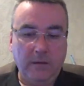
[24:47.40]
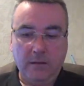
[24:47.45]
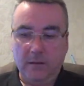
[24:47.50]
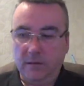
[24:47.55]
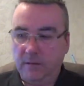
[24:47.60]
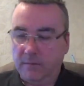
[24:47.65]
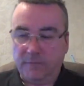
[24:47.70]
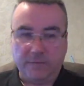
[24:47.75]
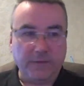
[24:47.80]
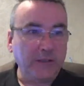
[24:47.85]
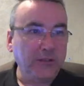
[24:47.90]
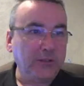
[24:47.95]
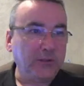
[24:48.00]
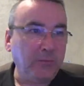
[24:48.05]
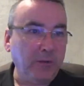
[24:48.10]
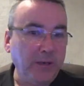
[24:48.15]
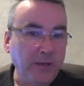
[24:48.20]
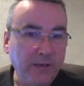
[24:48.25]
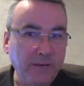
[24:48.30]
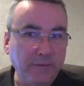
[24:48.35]
Finish
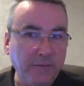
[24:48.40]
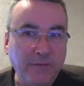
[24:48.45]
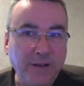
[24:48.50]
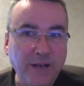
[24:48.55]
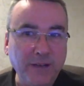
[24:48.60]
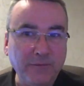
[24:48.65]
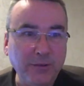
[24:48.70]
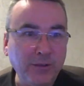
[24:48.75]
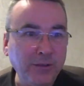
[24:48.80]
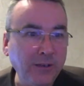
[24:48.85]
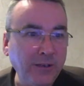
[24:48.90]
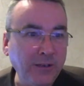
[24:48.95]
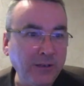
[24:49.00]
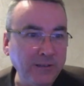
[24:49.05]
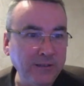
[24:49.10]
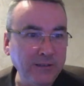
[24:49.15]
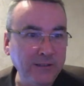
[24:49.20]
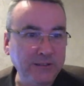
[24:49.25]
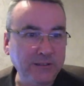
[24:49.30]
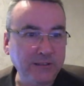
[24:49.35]
work at 5 o'clock
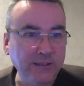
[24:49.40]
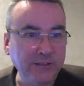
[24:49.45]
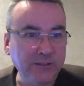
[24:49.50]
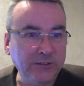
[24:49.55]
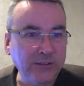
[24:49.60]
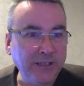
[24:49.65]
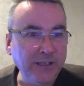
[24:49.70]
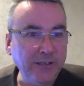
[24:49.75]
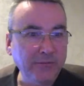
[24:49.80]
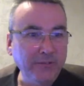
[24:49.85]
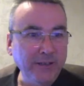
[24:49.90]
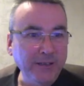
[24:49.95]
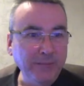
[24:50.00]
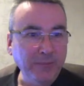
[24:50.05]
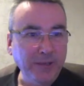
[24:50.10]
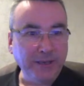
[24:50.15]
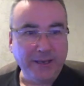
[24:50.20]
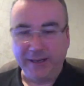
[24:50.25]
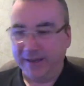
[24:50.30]
and they're still trying to ring me.